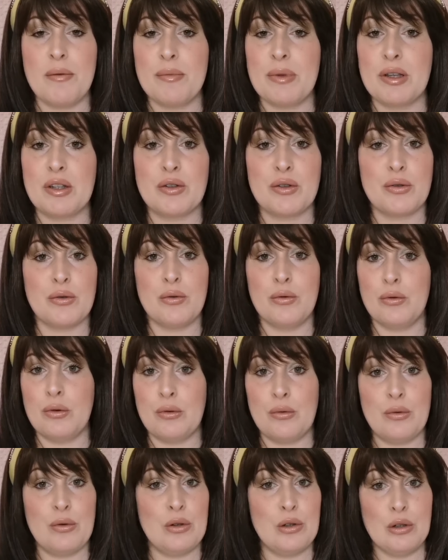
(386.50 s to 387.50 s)
So
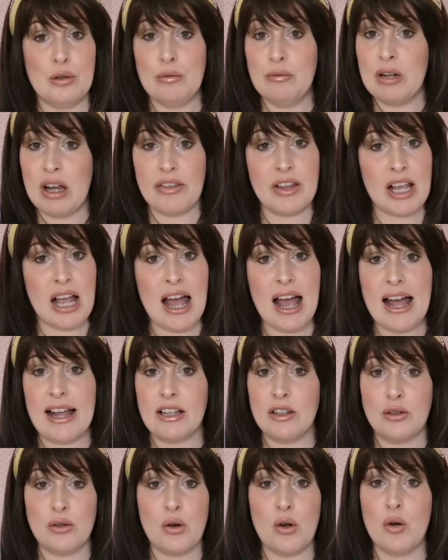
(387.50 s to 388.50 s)
nothing high
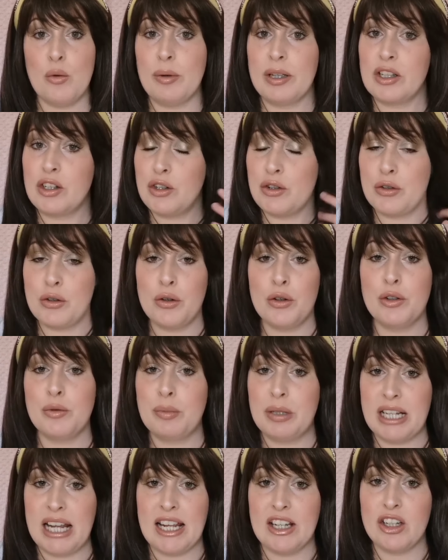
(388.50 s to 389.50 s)
at all, because you could
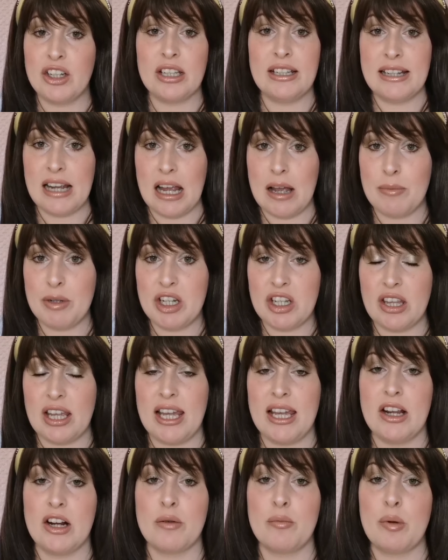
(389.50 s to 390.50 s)
potentially damage the
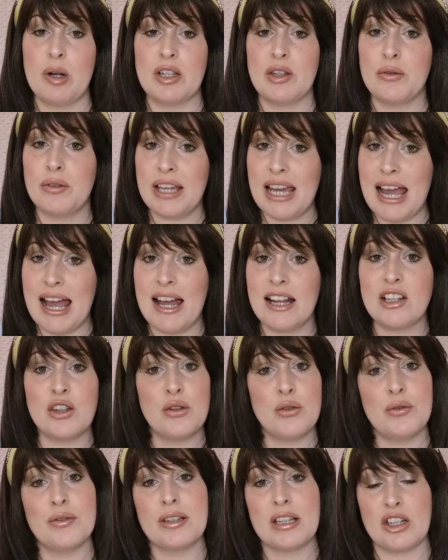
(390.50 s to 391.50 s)
hair, but you can
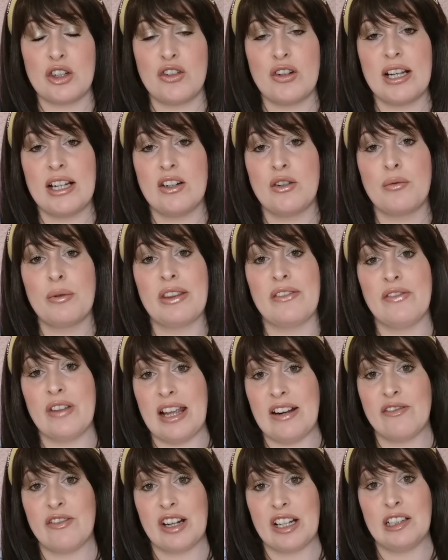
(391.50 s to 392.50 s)
use a straightener with
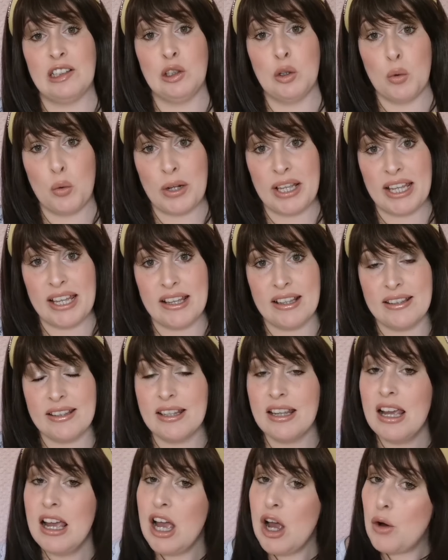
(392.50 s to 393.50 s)
very, very low heat,
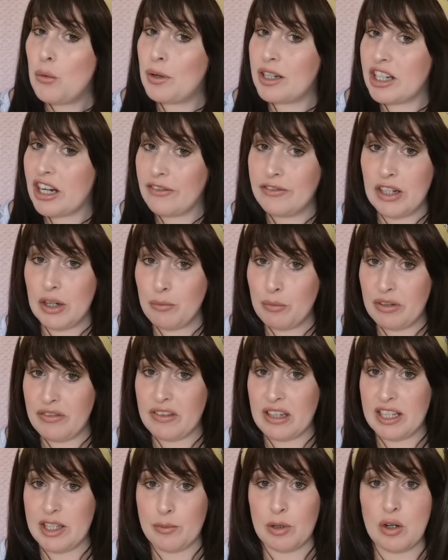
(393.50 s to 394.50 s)
which I've done with
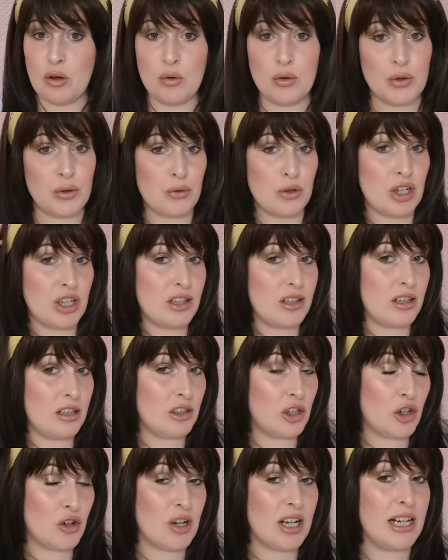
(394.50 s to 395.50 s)
this one also, just to
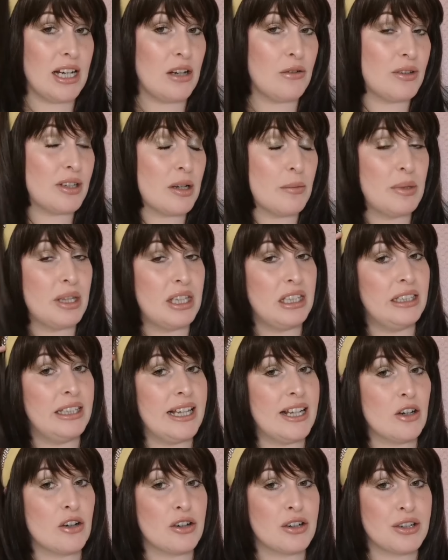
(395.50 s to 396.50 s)
straighten out some of the
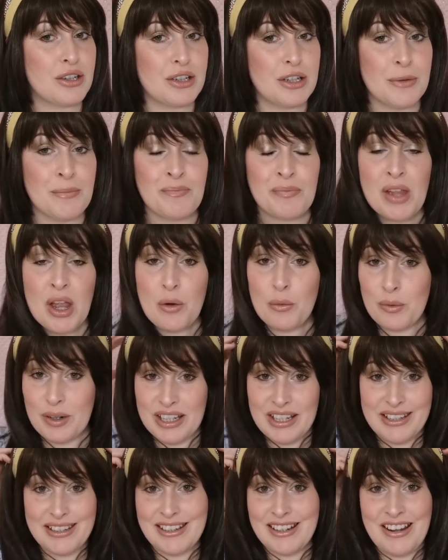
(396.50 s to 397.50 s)
layers,
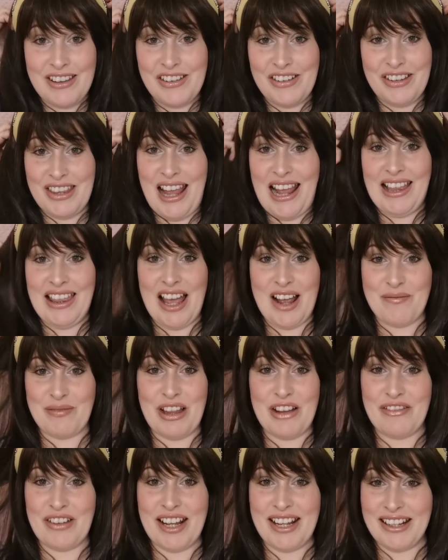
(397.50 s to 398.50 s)
which is another thing that I'm
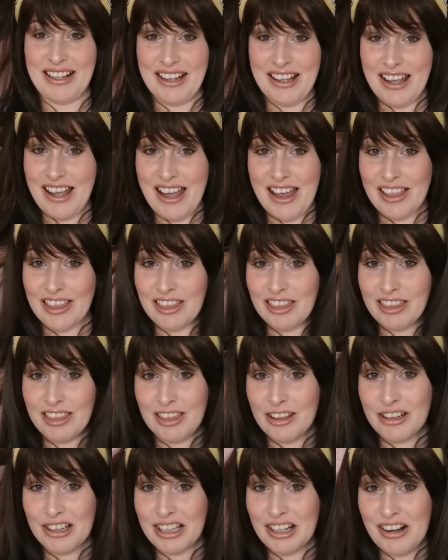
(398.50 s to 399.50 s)
loving.
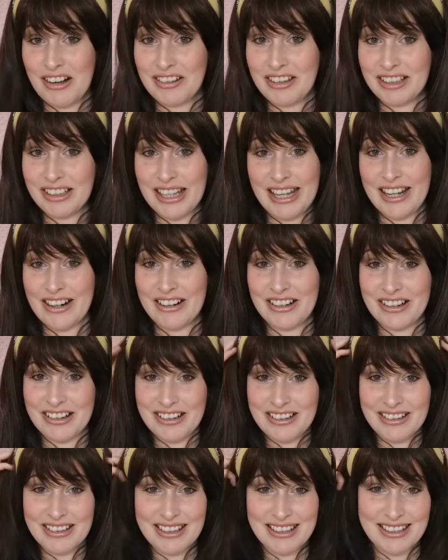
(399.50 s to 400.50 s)
Look at all the
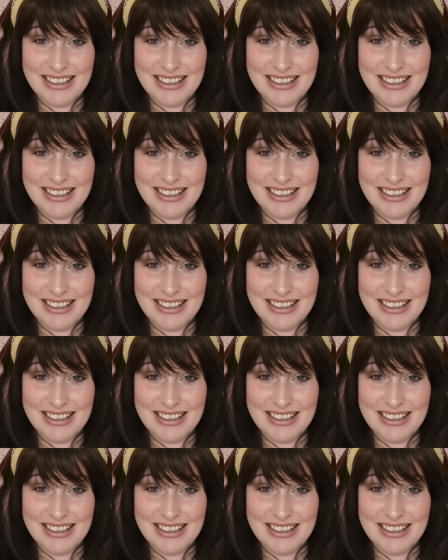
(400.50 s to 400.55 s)
layers.